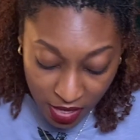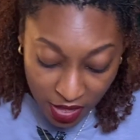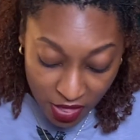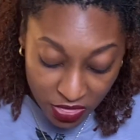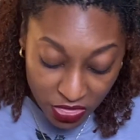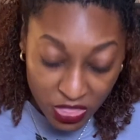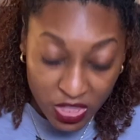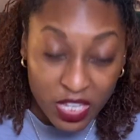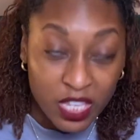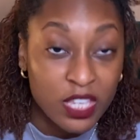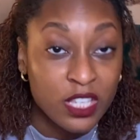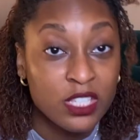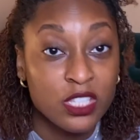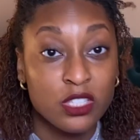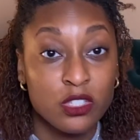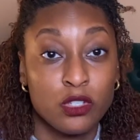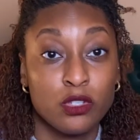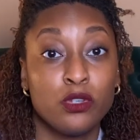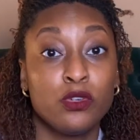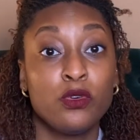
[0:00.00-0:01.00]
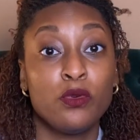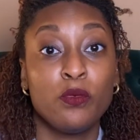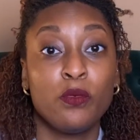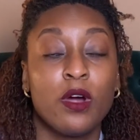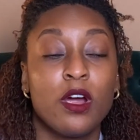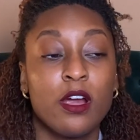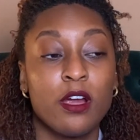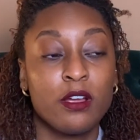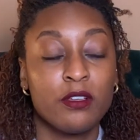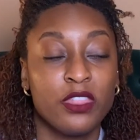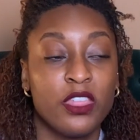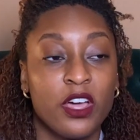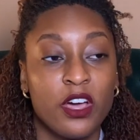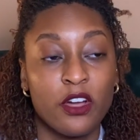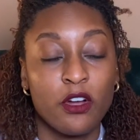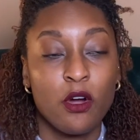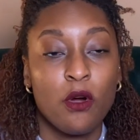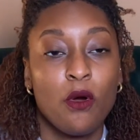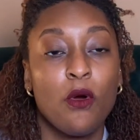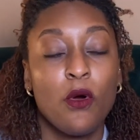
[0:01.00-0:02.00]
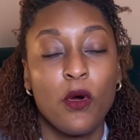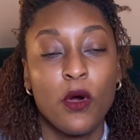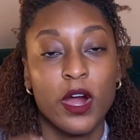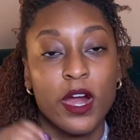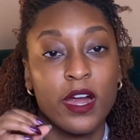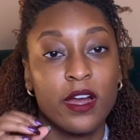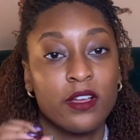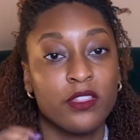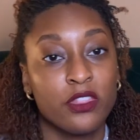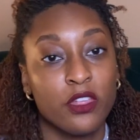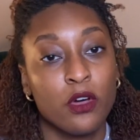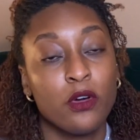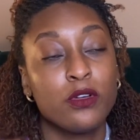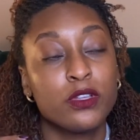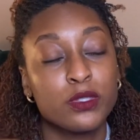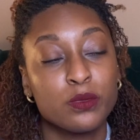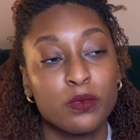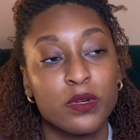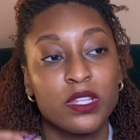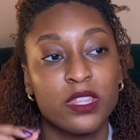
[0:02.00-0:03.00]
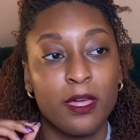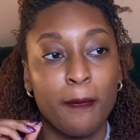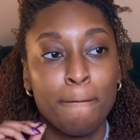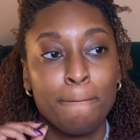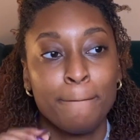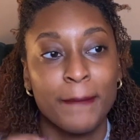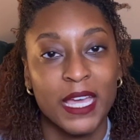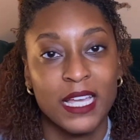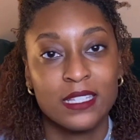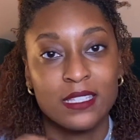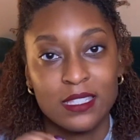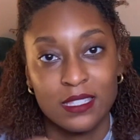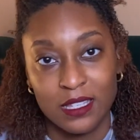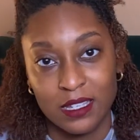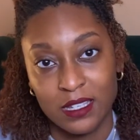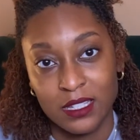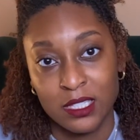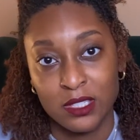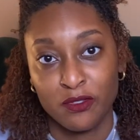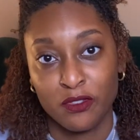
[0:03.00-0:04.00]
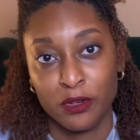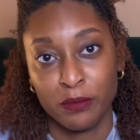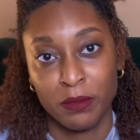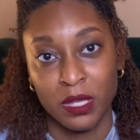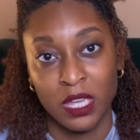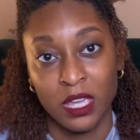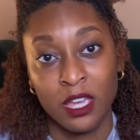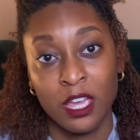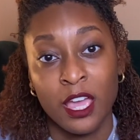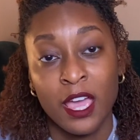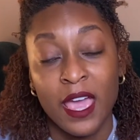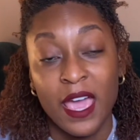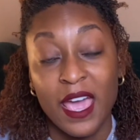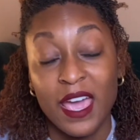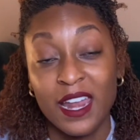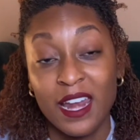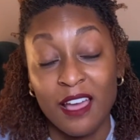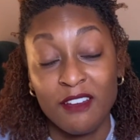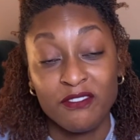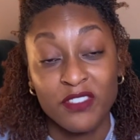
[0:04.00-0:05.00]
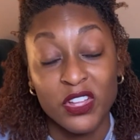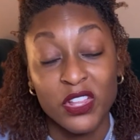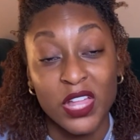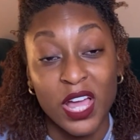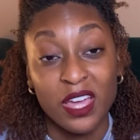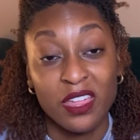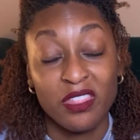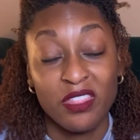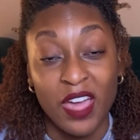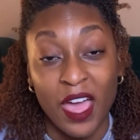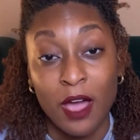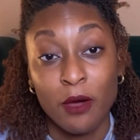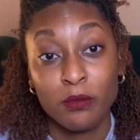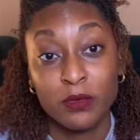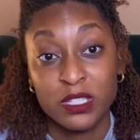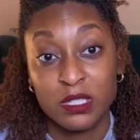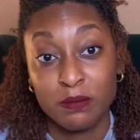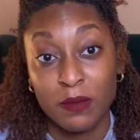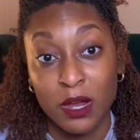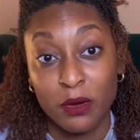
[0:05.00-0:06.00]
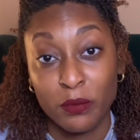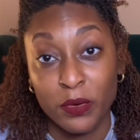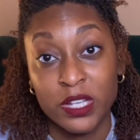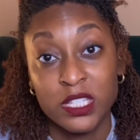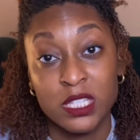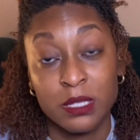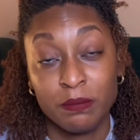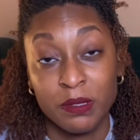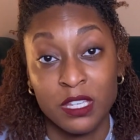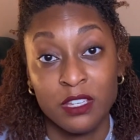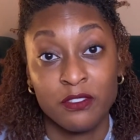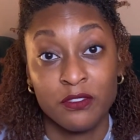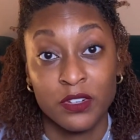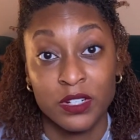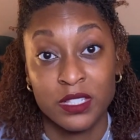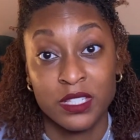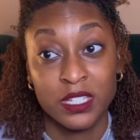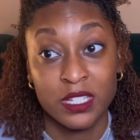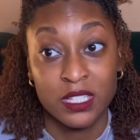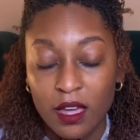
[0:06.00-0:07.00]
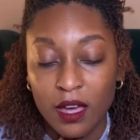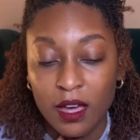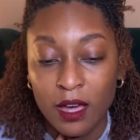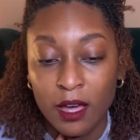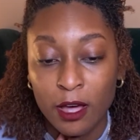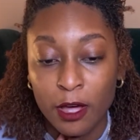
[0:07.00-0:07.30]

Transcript: These two were the core. Those were the best things for me. And I feel like that was my recipe for success.